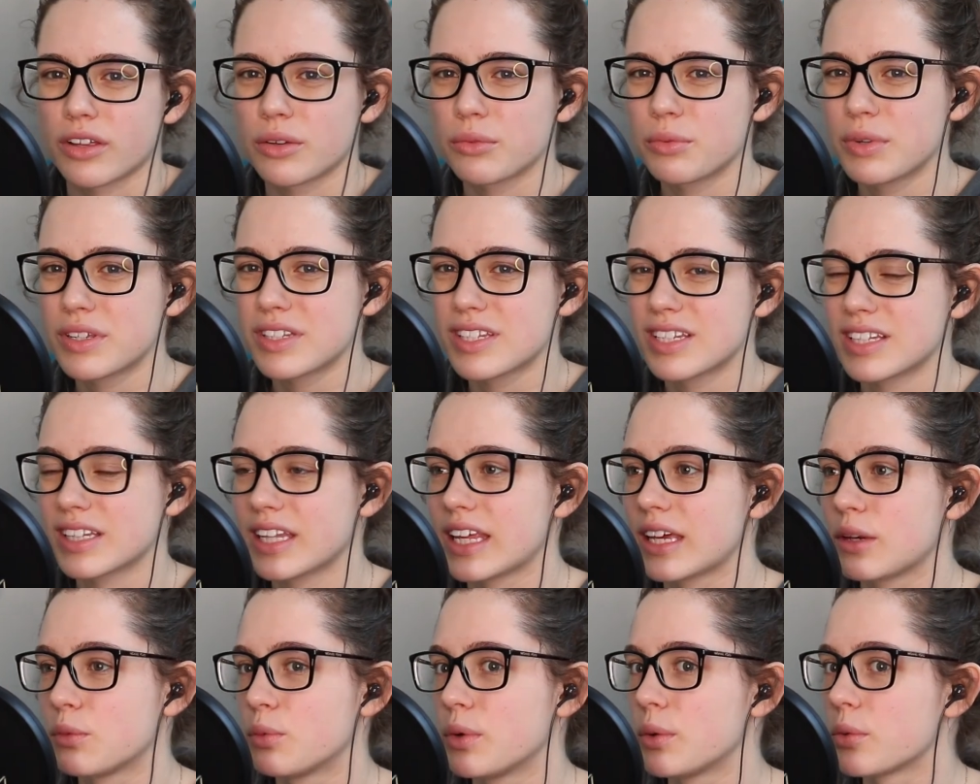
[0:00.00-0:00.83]
It wasn't
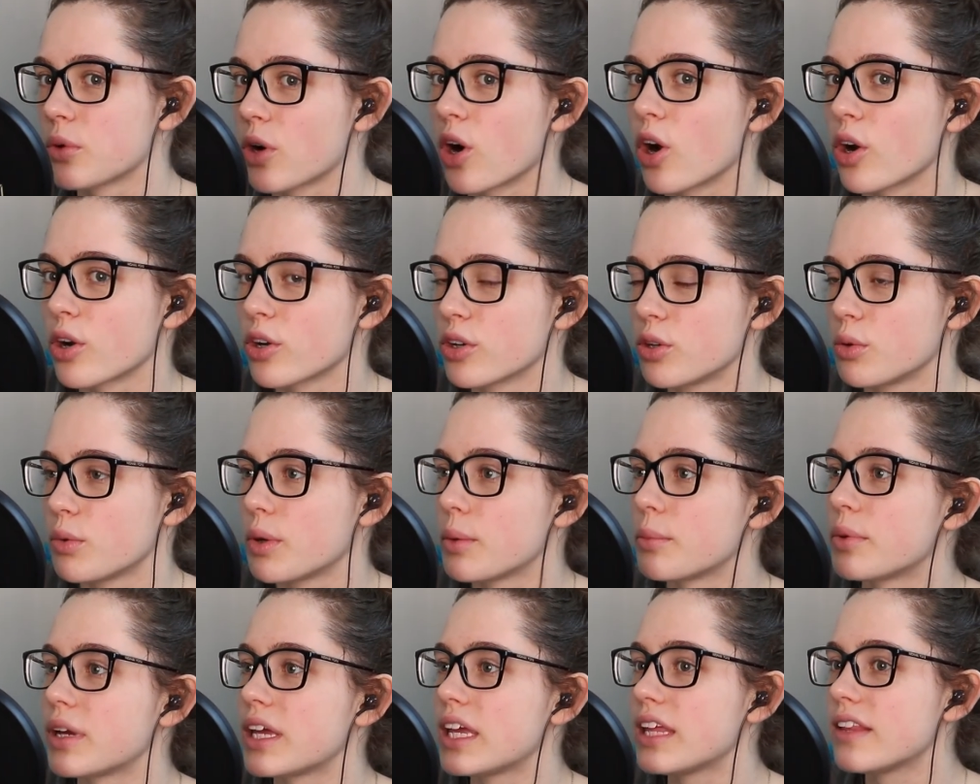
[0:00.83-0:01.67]
like we were arguing,
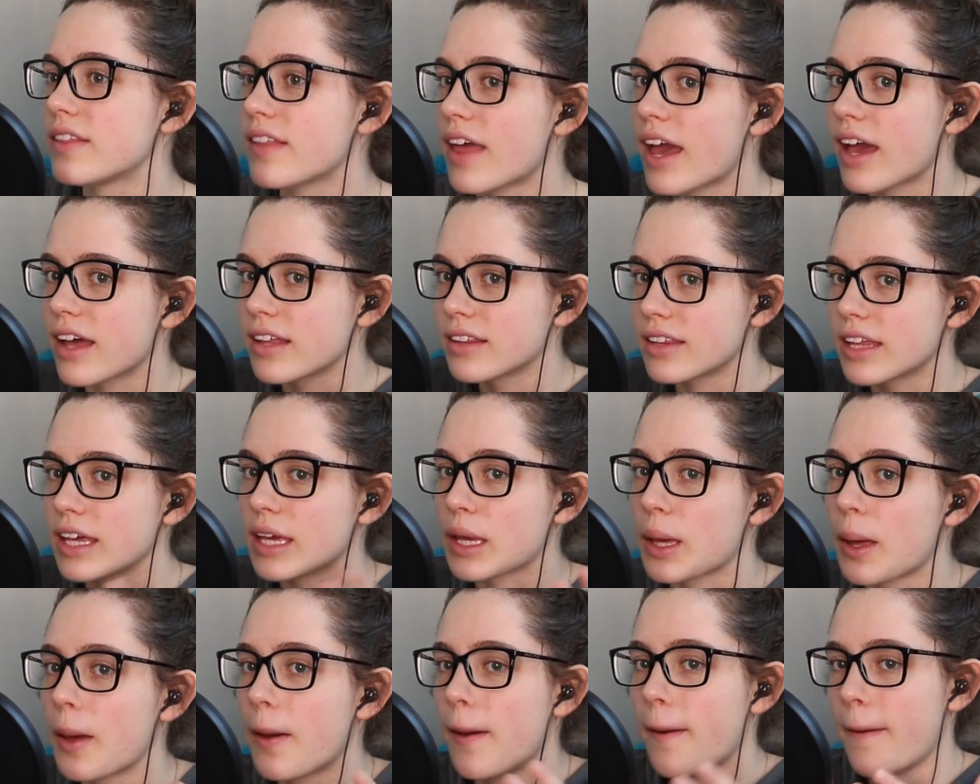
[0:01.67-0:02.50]
but in that like